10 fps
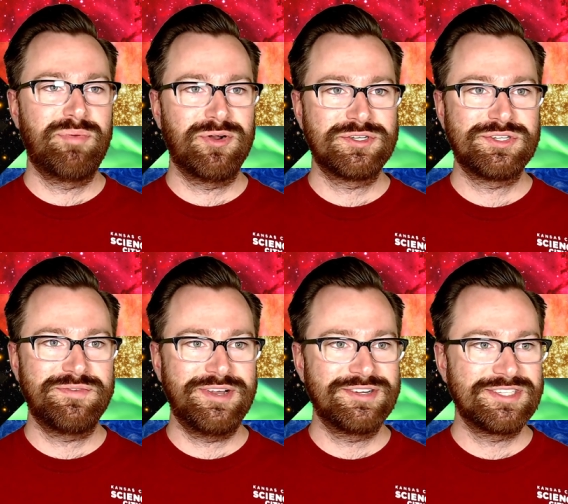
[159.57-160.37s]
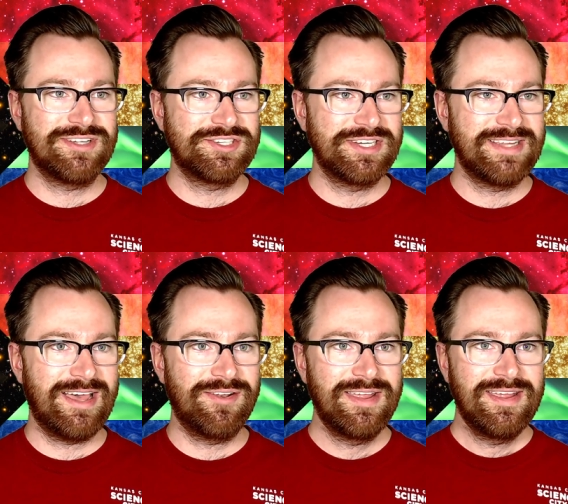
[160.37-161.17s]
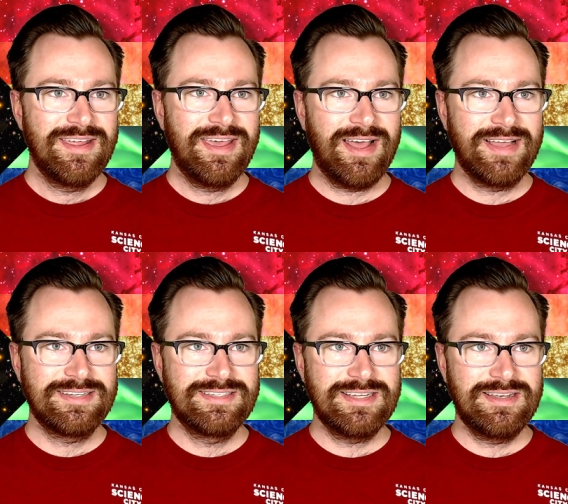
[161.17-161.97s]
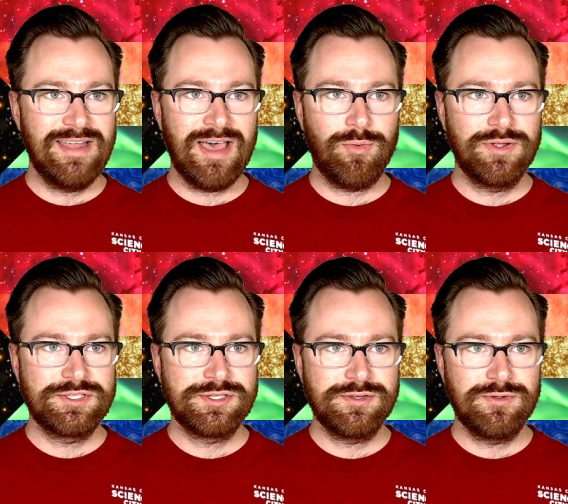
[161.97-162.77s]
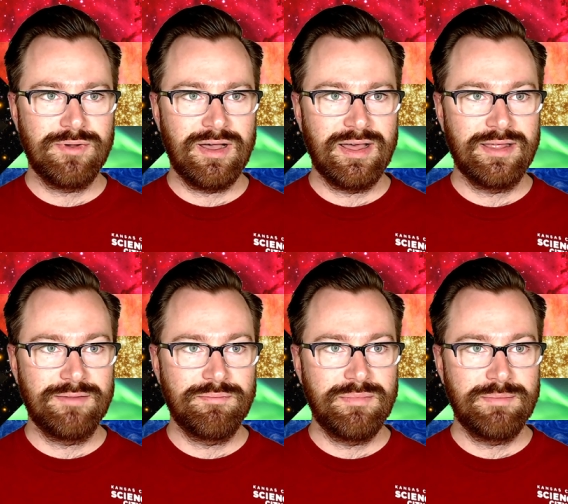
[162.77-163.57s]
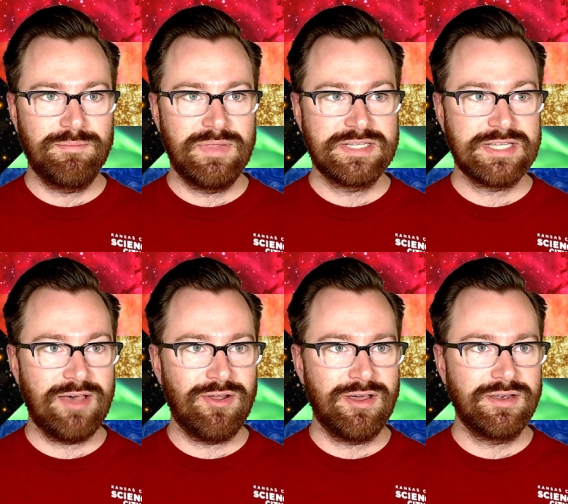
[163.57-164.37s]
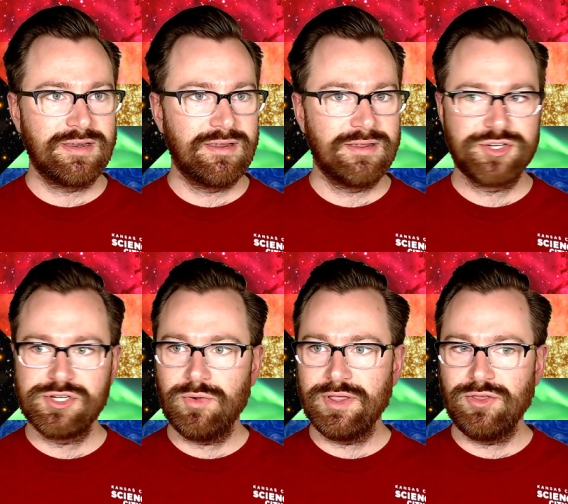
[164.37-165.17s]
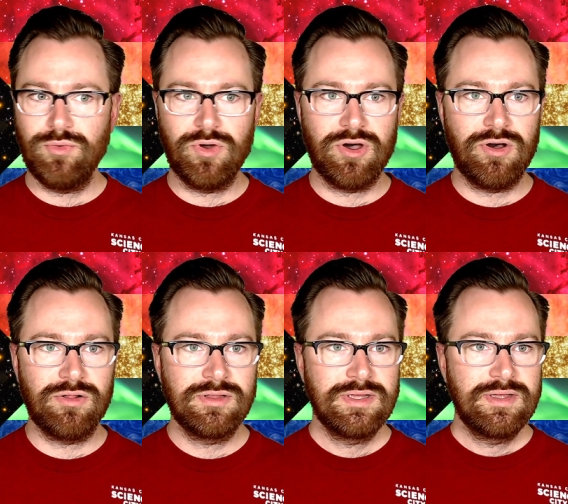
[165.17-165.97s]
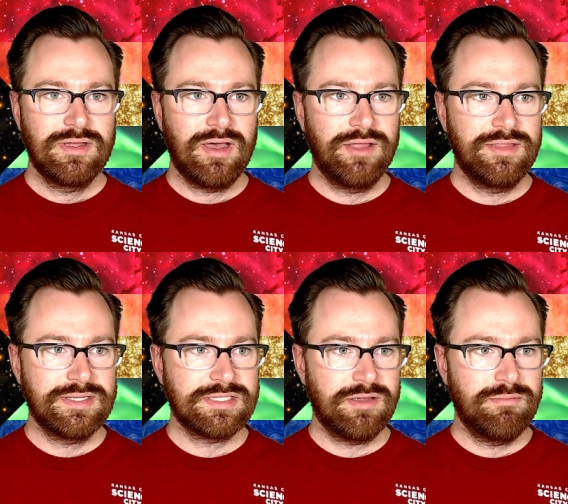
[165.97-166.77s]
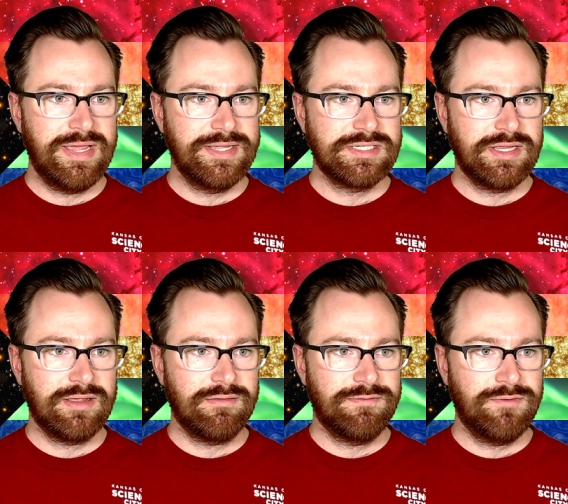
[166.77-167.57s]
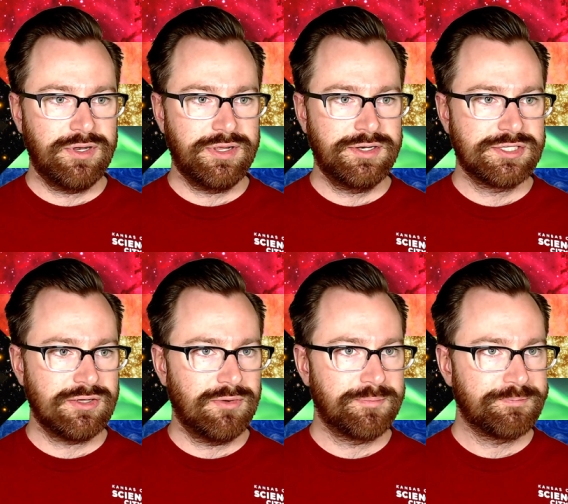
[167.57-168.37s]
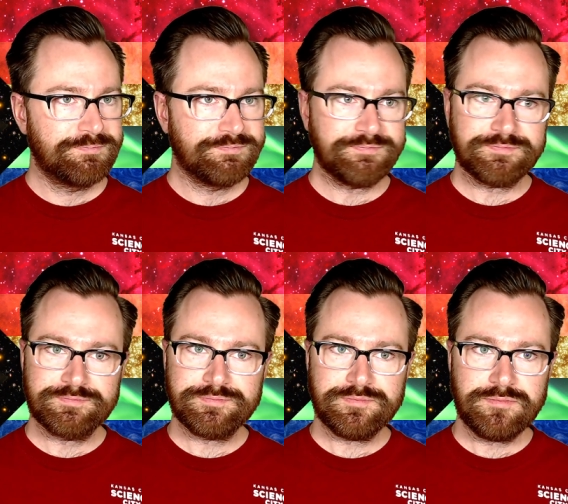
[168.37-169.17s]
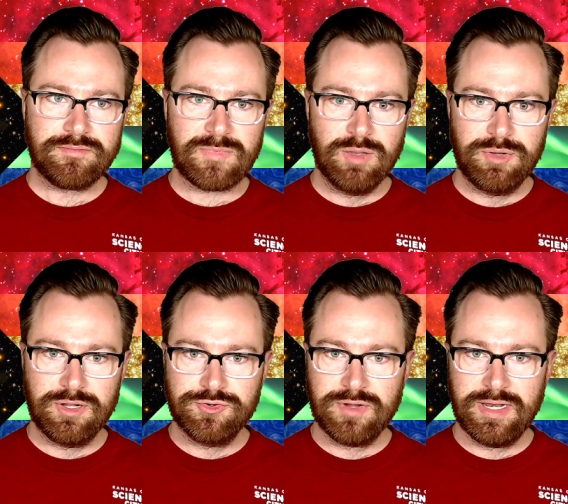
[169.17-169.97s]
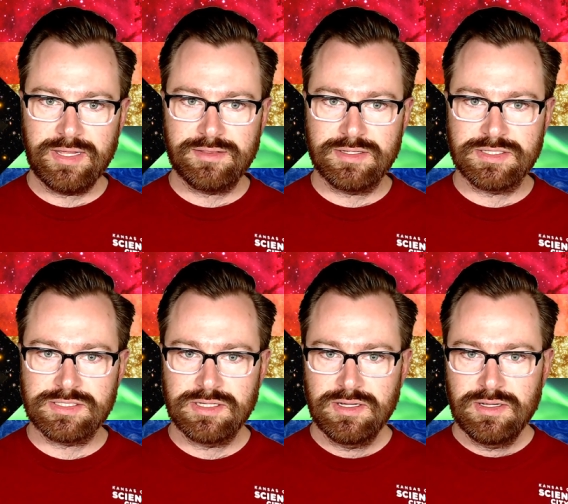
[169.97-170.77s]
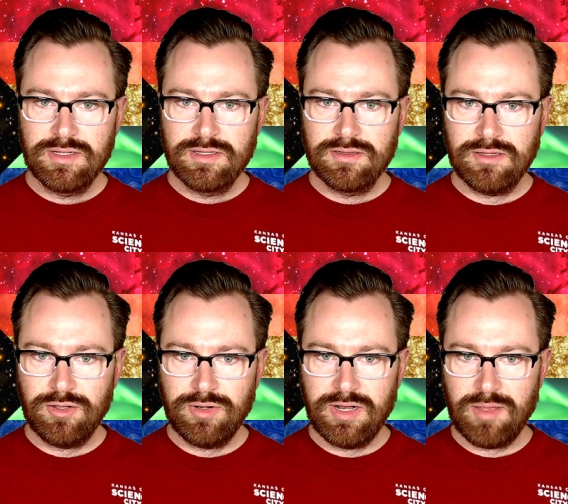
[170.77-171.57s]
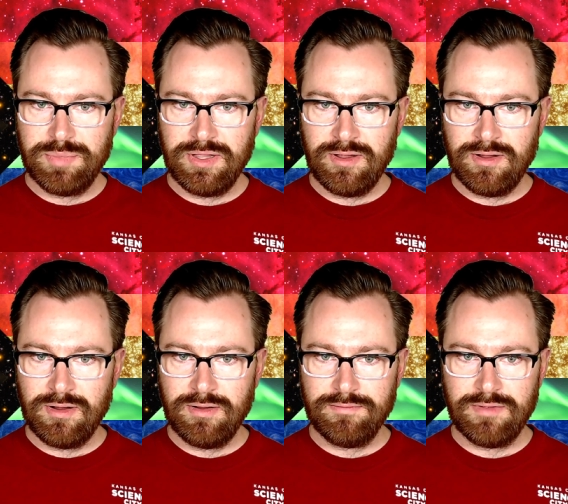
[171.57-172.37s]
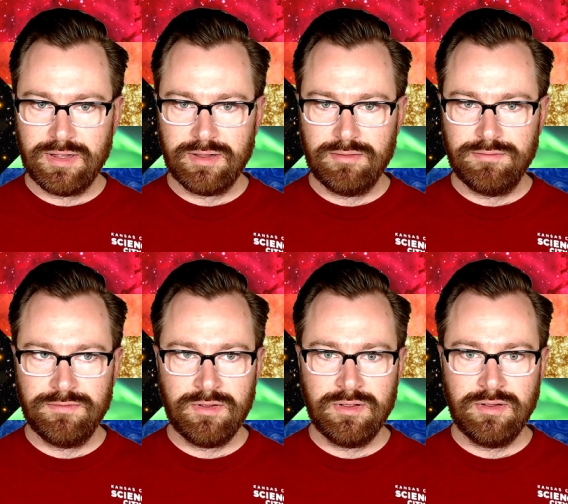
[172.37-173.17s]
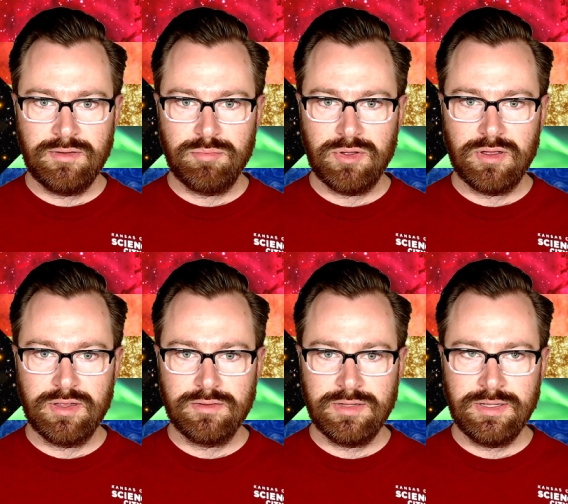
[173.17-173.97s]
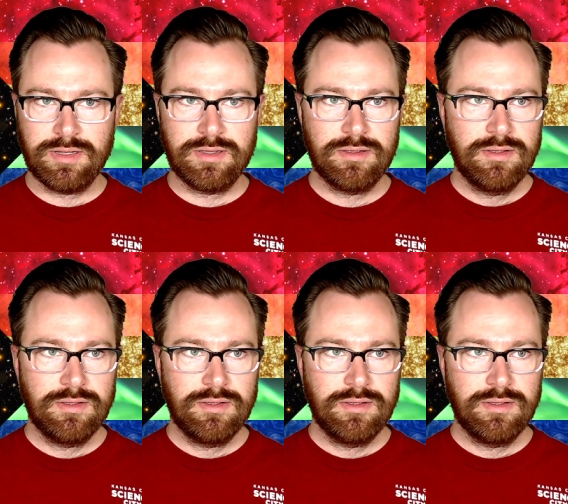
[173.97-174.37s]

Perseverance touching down. And I did not want to uh, miss out on showing you all uh, this amazing footage. So I'm going to try to get this loaded up here. If I can find my link.